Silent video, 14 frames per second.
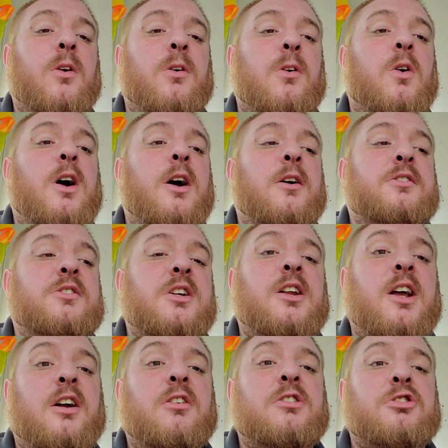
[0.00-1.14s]
or I see an
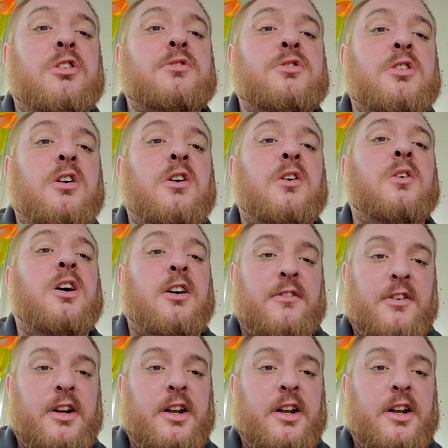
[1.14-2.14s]
Angry Joe show covering